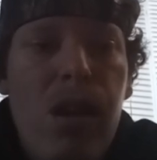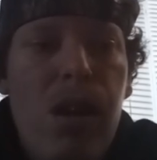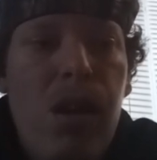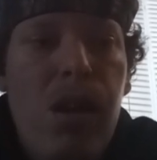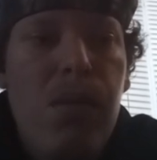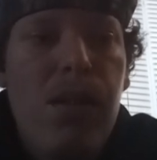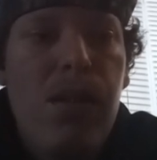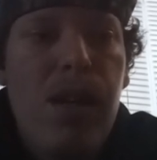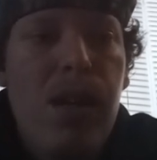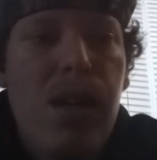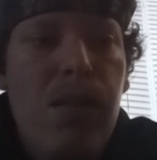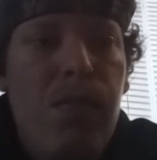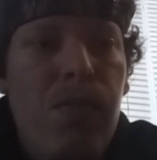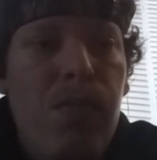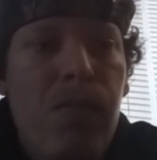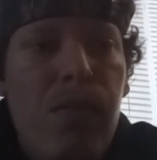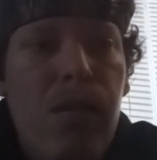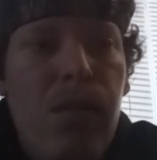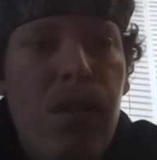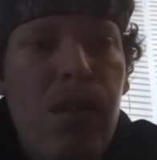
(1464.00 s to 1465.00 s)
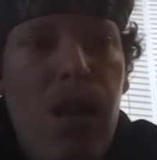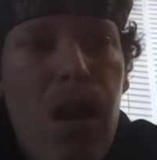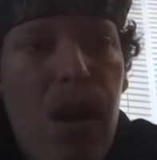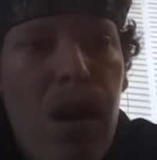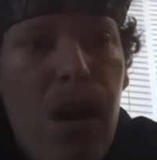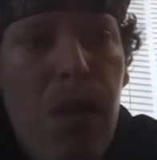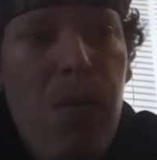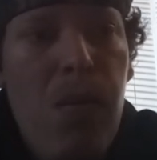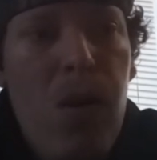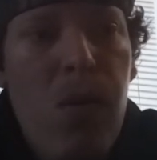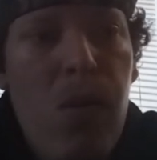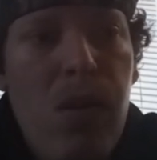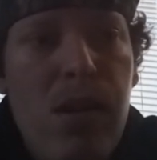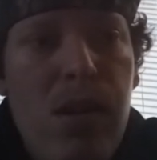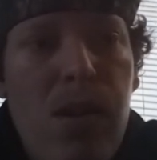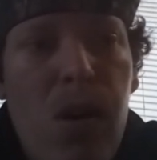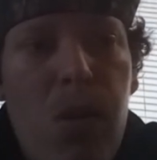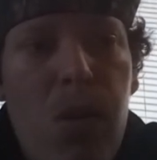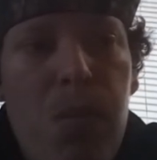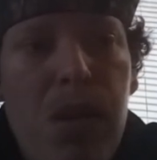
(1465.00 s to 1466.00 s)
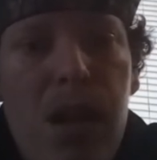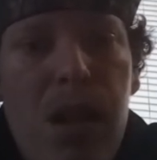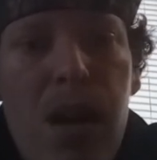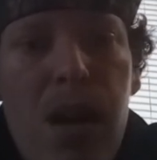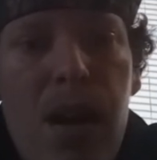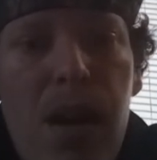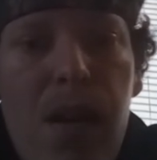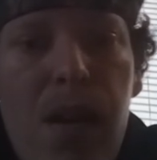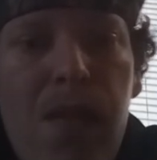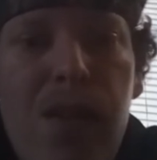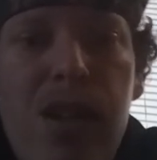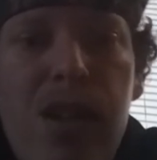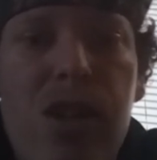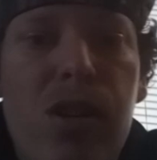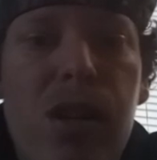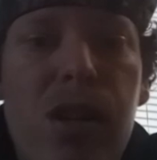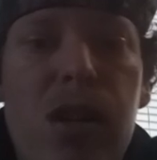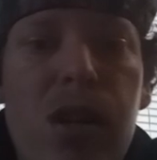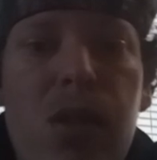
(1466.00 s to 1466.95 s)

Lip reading: I mean, I'm always hoping that eventually he'll